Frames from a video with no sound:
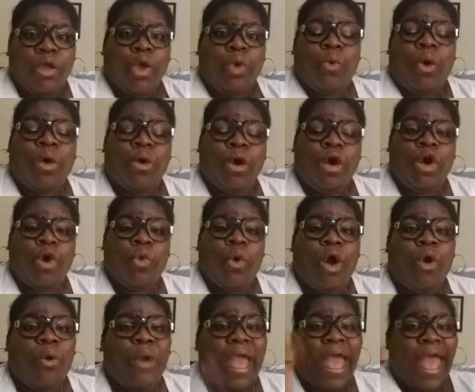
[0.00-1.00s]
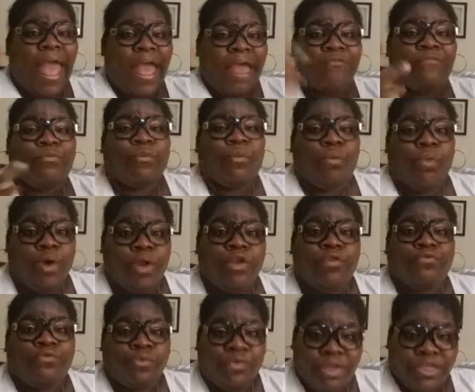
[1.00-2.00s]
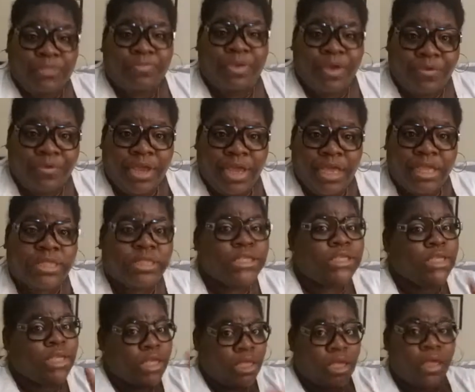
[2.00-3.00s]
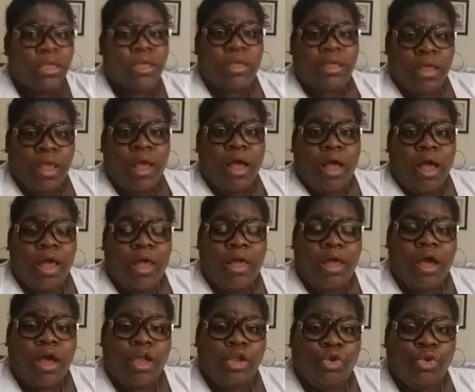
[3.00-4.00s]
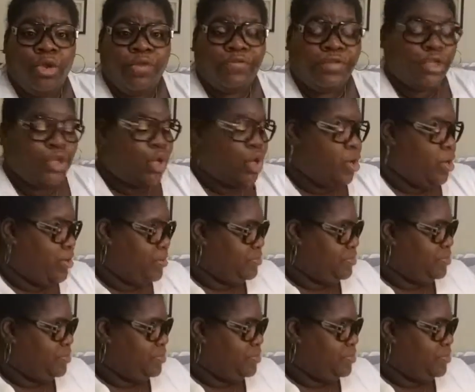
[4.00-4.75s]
quote unquote, half wonderful experience at Louis Vuitton.